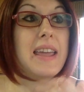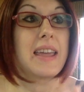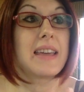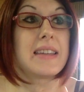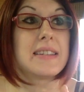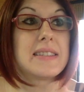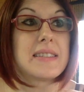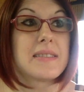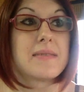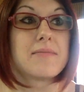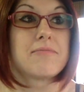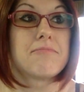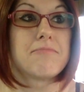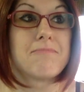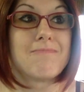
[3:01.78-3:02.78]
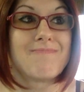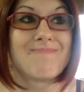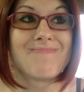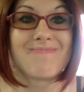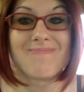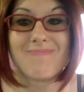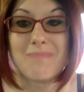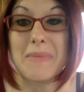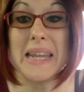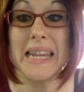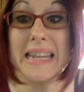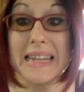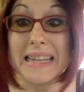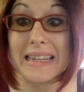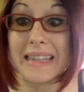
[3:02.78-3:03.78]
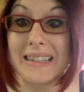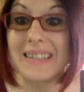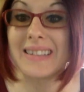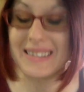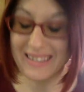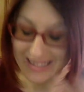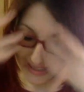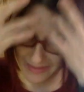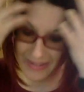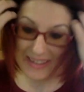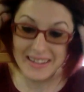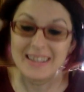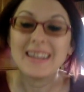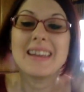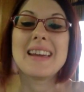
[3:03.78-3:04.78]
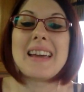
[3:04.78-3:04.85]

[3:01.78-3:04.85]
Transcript: and me, you know, really?